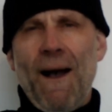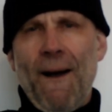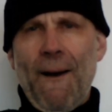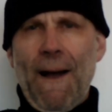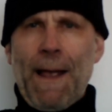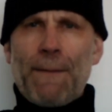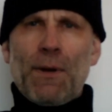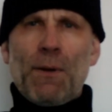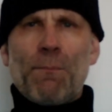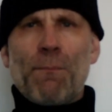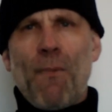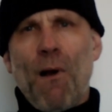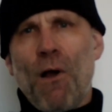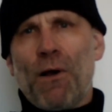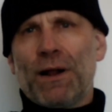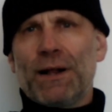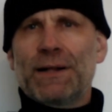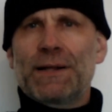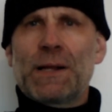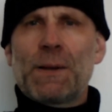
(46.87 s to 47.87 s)
I'm a
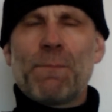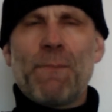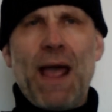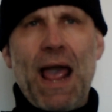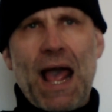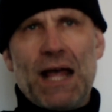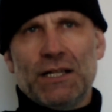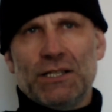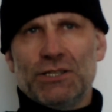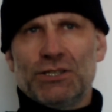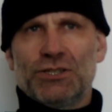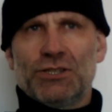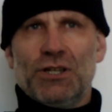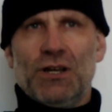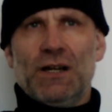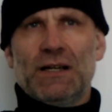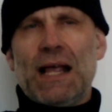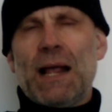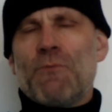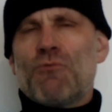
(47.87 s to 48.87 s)
marketing
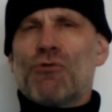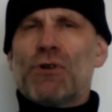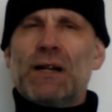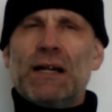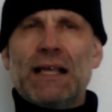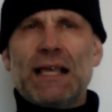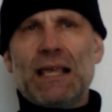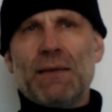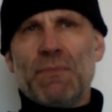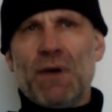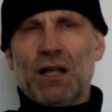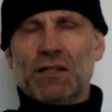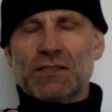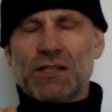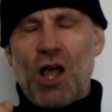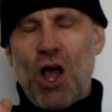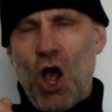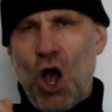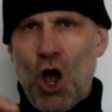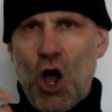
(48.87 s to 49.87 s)
manager and I write
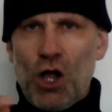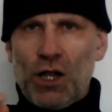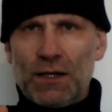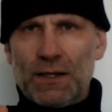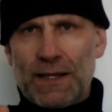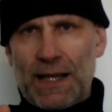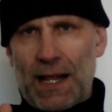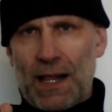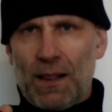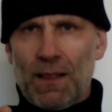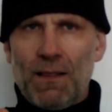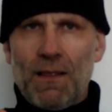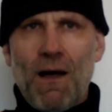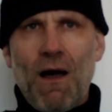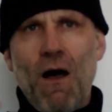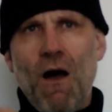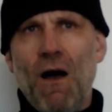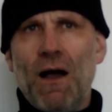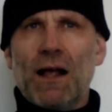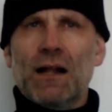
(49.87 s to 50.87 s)
emails all day
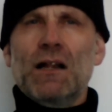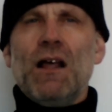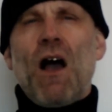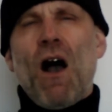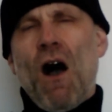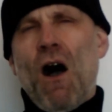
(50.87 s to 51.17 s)
long.